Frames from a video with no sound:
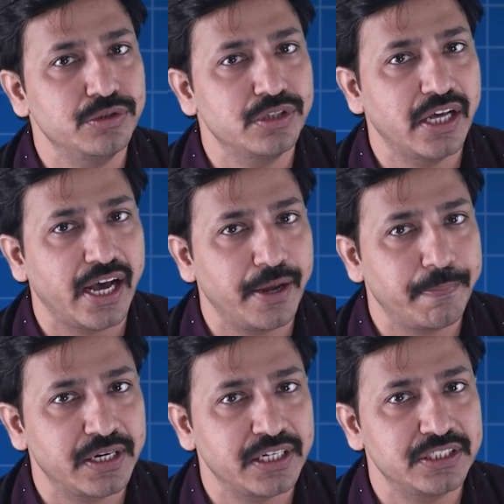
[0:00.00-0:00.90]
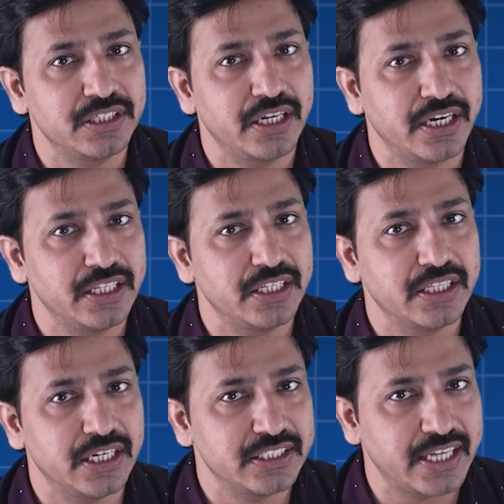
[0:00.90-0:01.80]
to the hypertension or anything
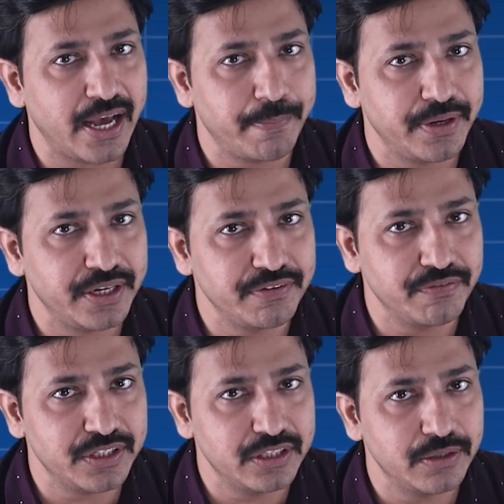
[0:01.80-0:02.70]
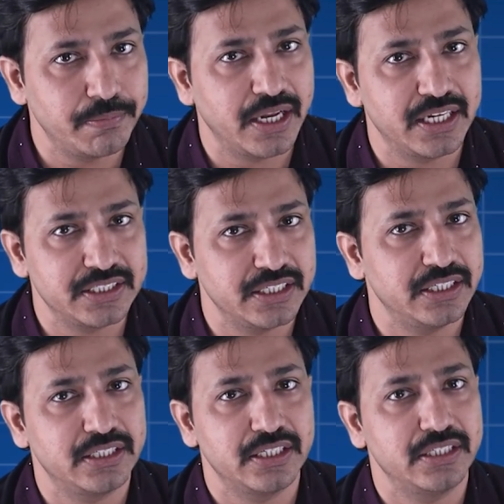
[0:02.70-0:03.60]
that is happening with the
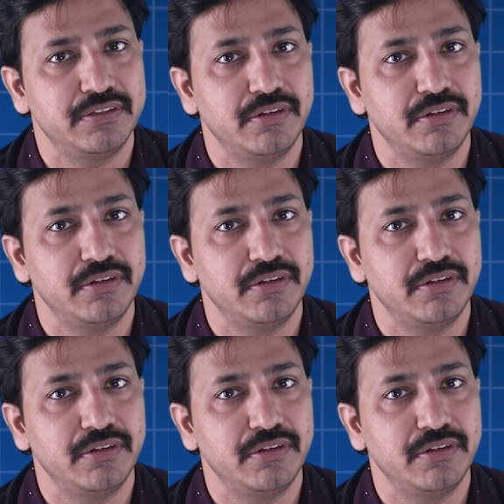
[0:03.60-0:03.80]
placenta,